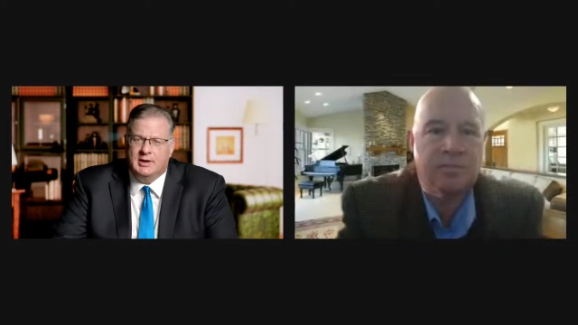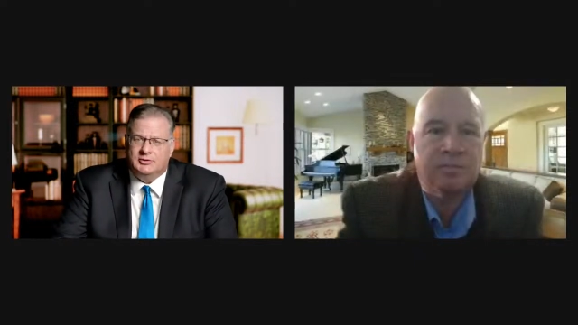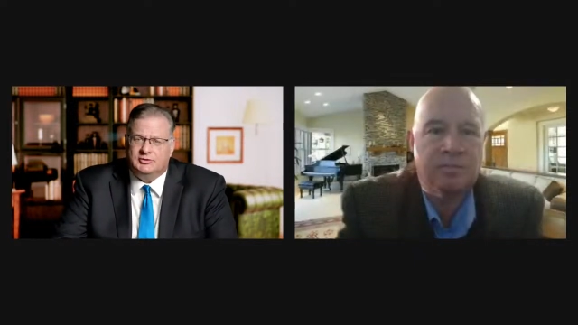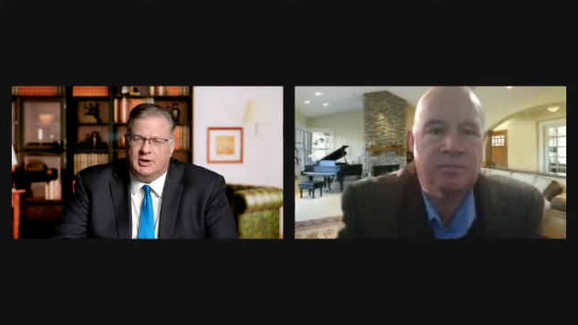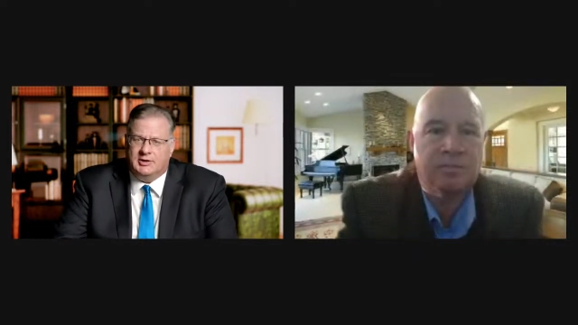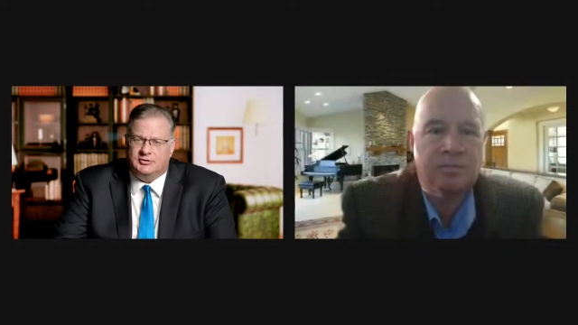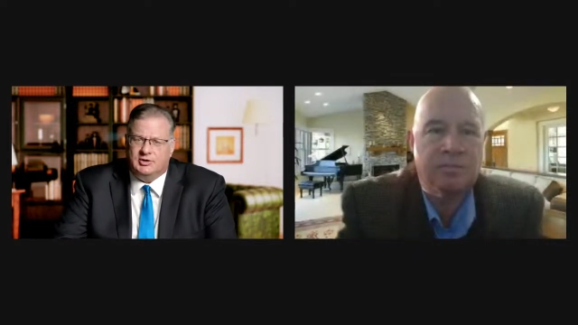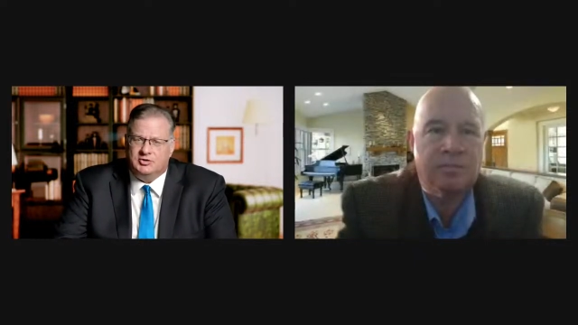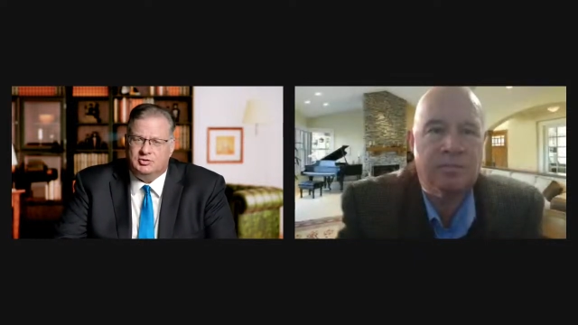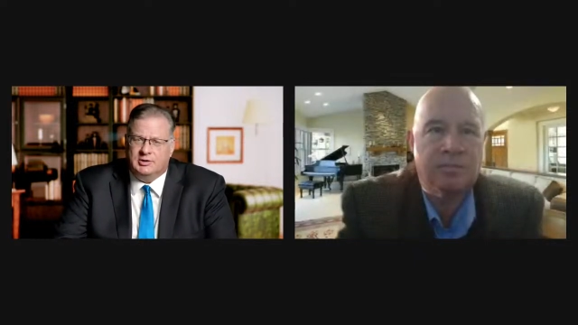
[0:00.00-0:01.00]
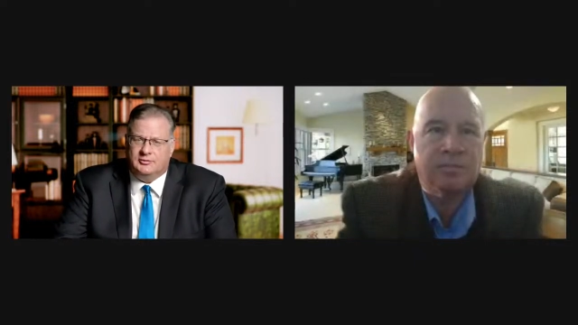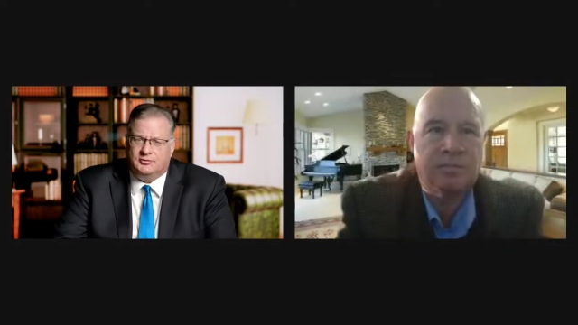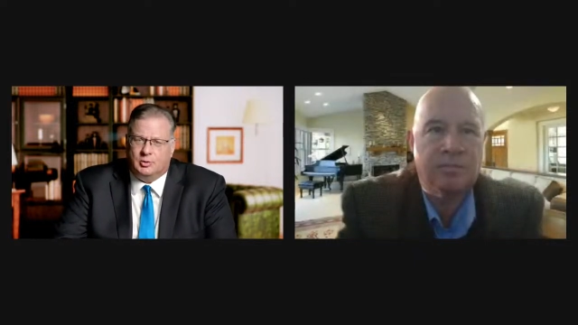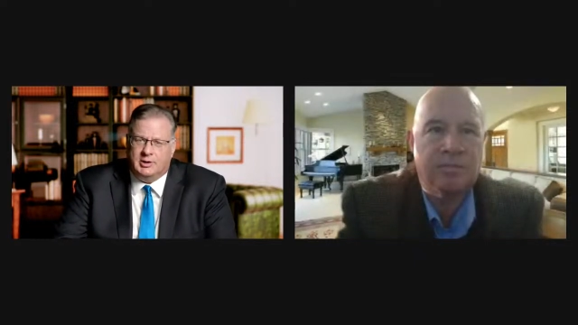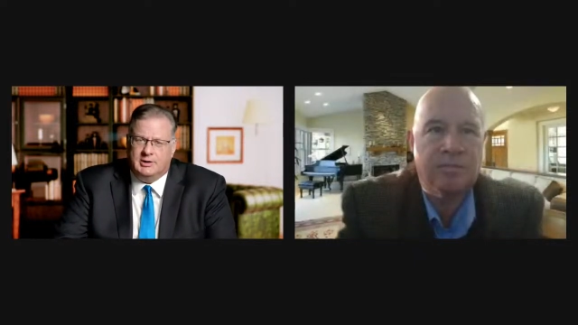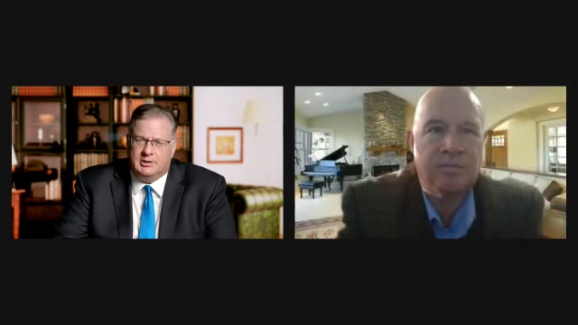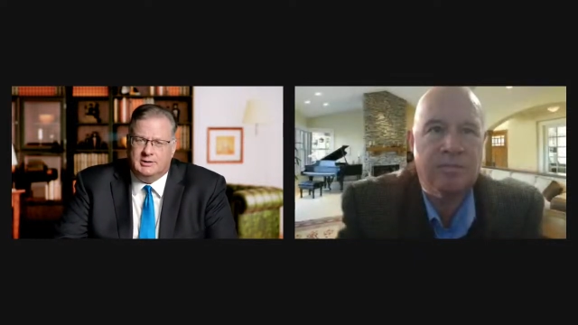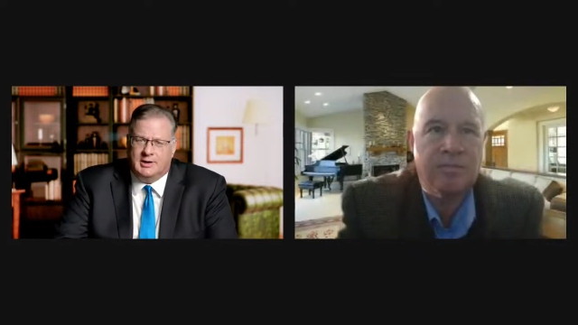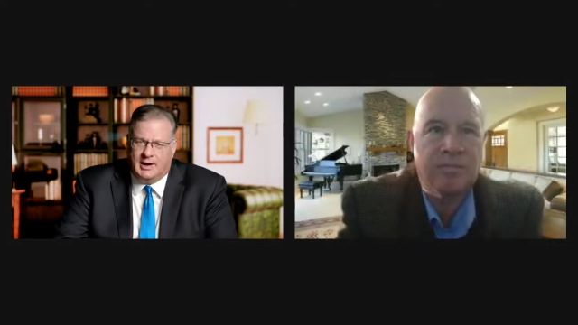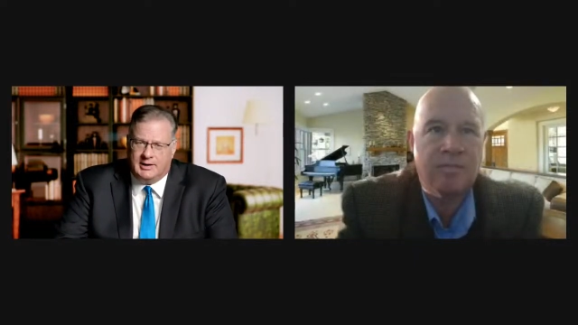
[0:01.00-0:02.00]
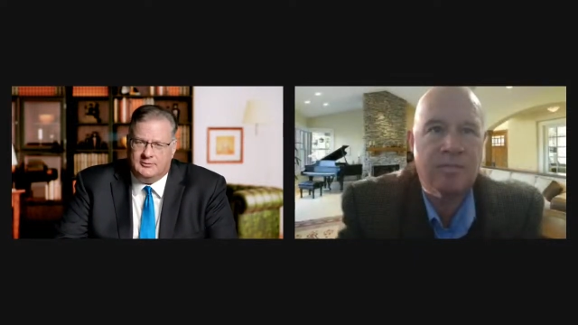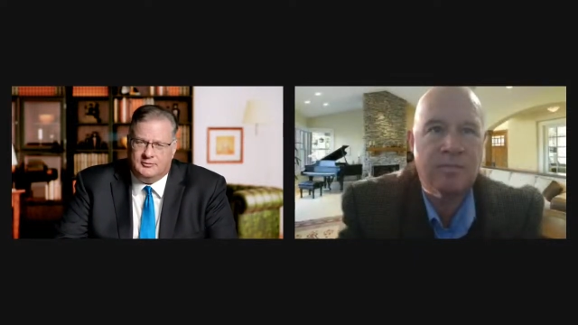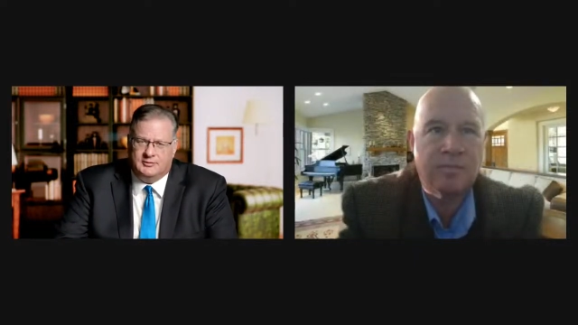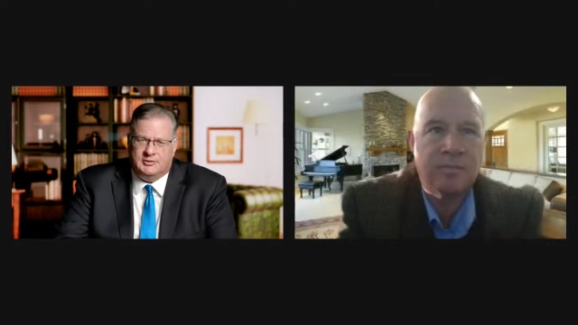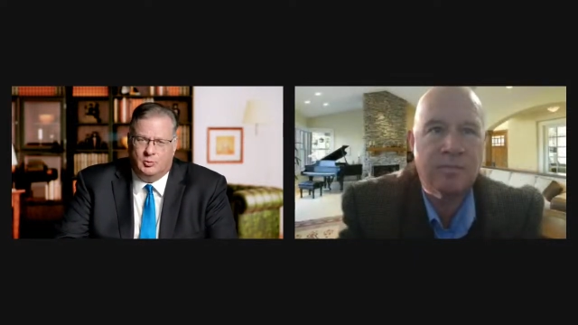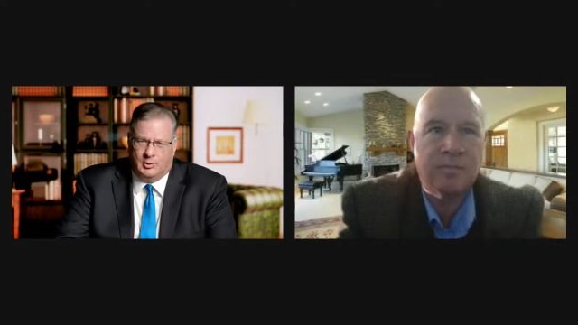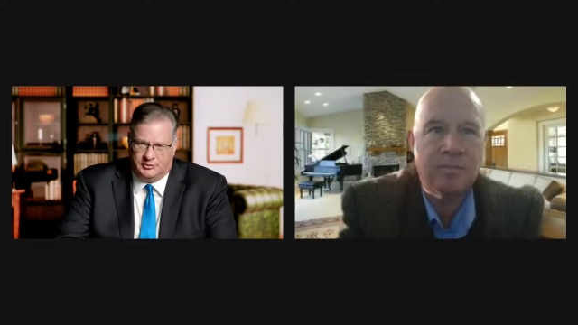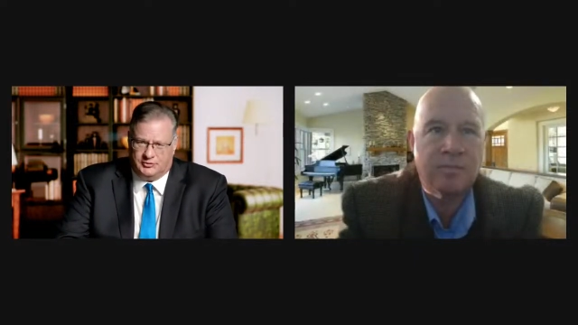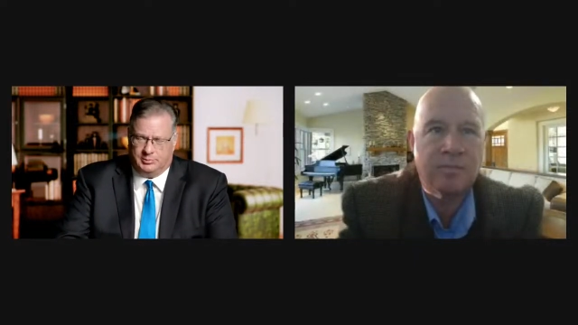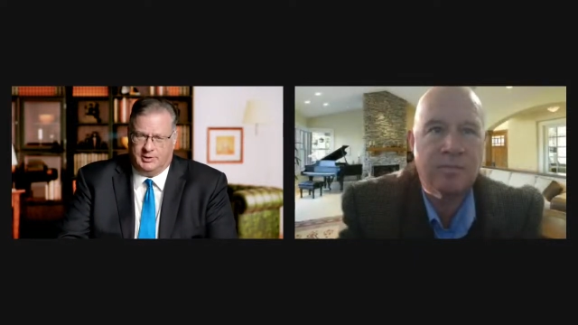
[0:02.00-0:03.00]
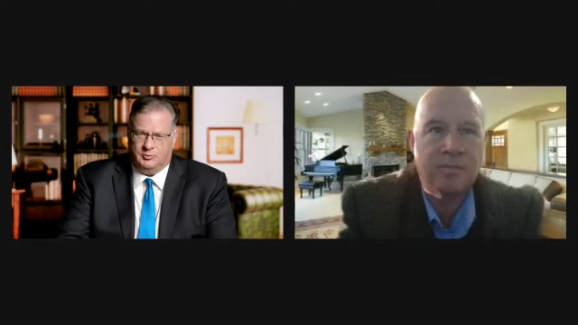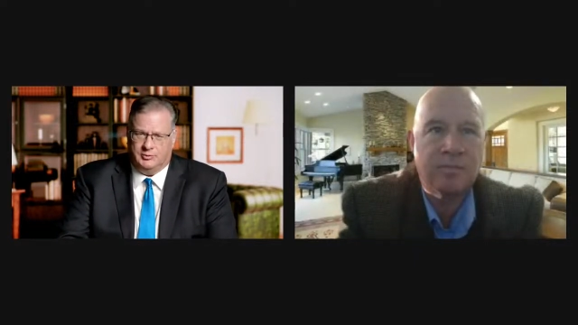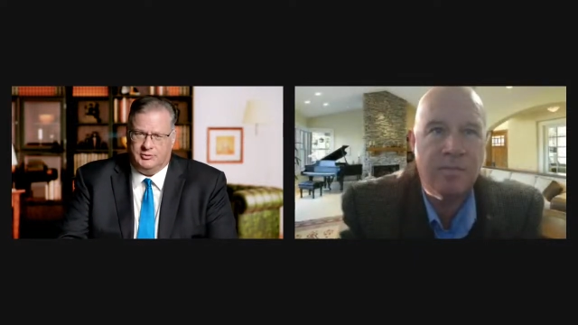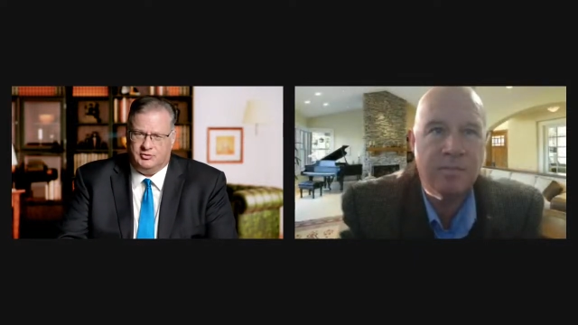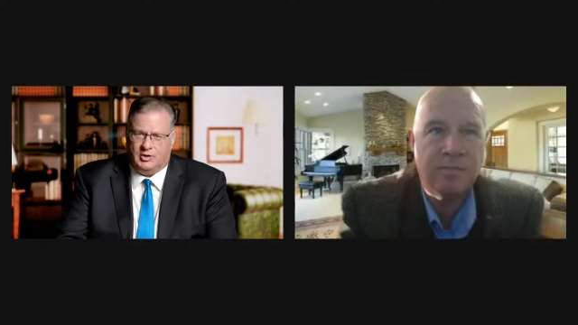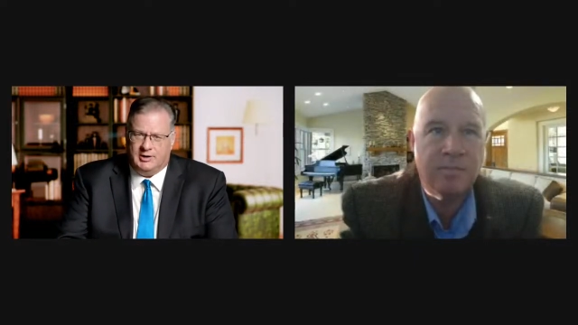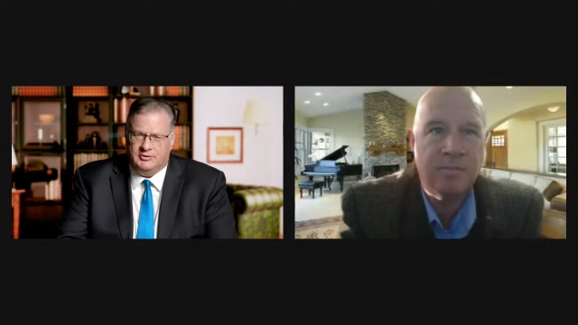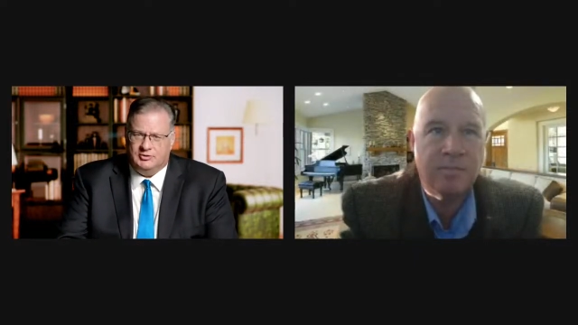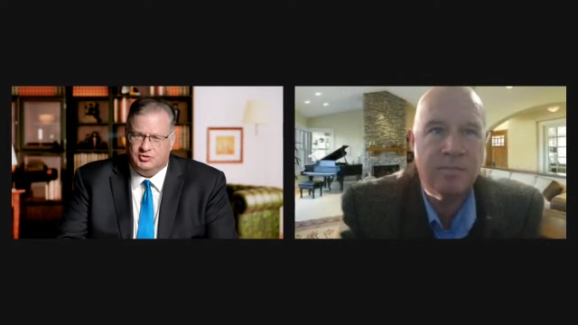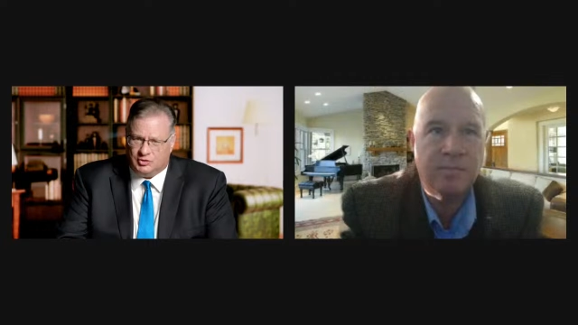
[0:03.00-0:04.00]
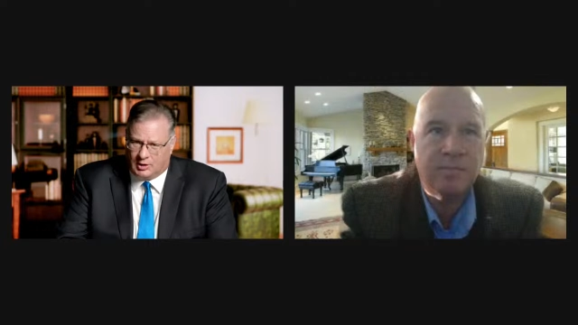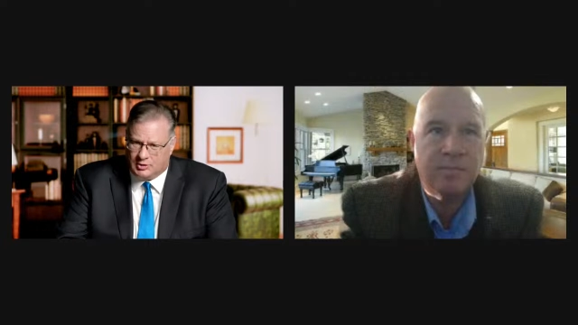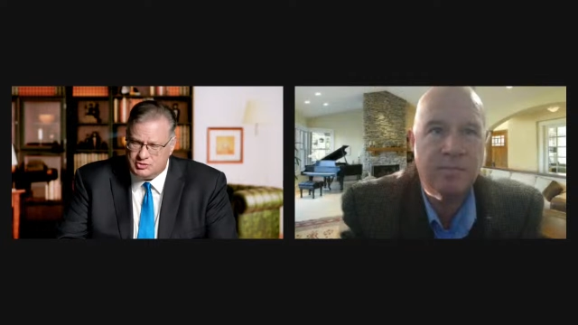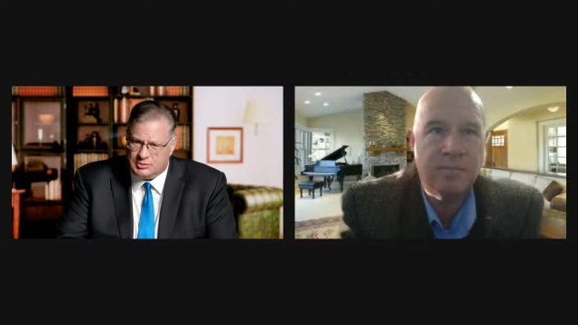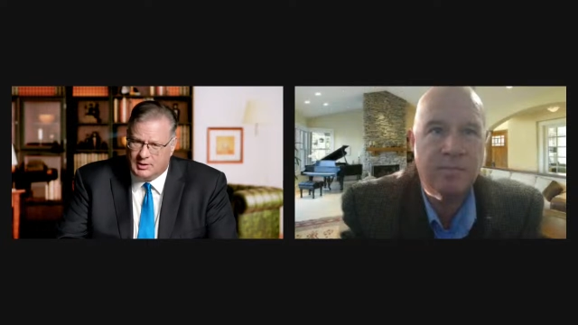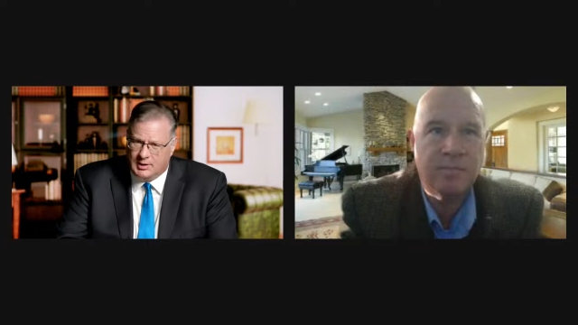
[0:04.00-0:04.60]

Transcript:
Speaker 1: sign essentially a 49 51 split with the chinese in charge